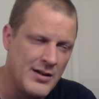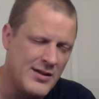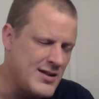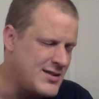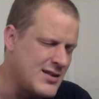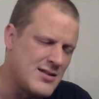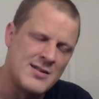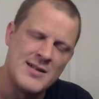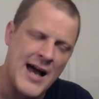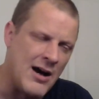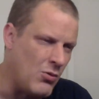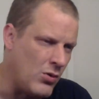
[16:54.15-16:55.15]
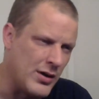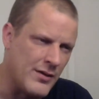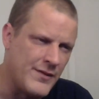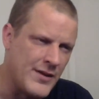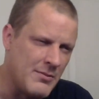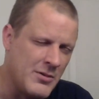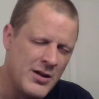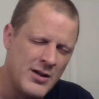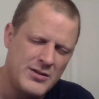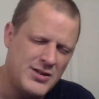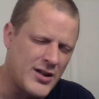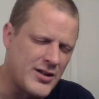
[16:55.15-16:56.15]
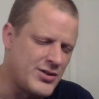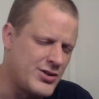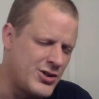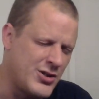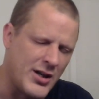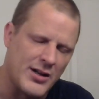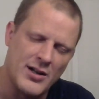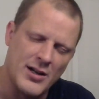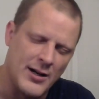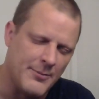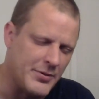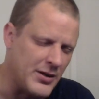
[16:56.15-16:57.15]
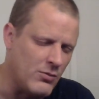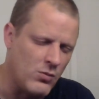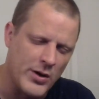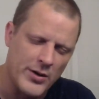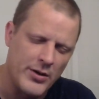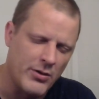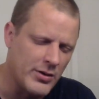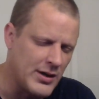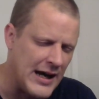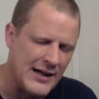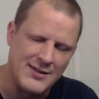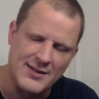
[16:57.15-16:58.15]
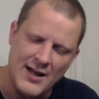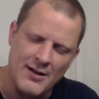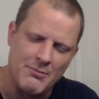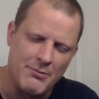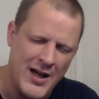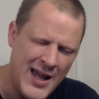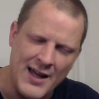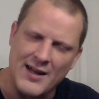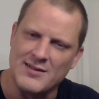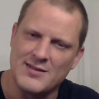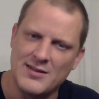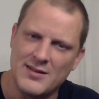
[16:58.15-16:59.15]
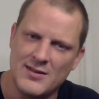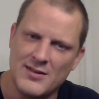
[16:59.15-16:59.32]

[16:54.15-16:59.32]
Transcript: This is not one of them. Just shut up and wear your goddamn mask.